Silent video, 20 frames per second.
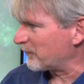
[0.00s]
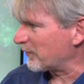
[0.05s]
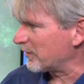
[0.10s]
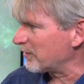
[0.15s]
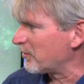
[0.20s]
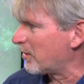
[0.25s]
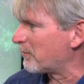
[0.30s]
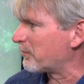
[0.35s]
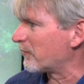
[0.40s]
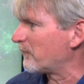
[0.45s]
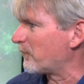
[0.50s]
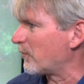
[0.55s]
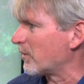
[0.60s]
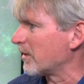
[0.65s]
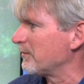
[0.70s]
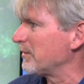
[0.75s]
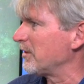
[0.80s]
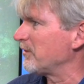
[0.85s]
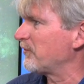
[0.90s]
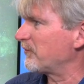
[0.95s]
very low
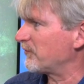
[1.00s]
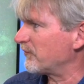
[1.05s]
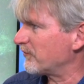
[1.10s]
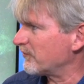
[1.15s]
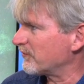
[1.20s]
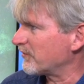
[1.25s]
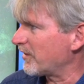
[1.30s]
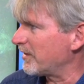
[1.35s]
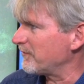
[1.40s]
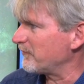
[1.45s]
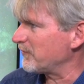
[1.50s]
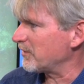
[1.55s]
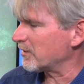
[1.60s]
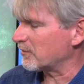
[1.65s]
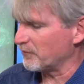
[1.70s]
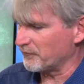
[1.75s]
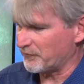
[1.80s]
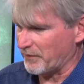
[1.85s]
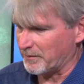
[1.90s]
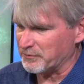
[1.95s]
performance type
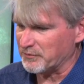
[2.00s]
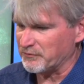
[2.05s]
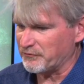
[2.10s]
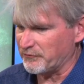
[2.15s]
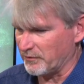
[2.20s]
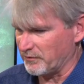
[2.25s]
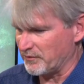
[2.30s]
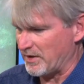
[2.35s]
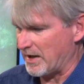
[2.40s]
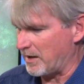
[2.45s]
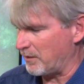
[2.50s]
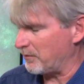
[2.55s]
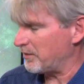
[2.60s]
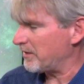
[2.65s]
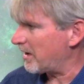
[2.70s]
vehicles up until now,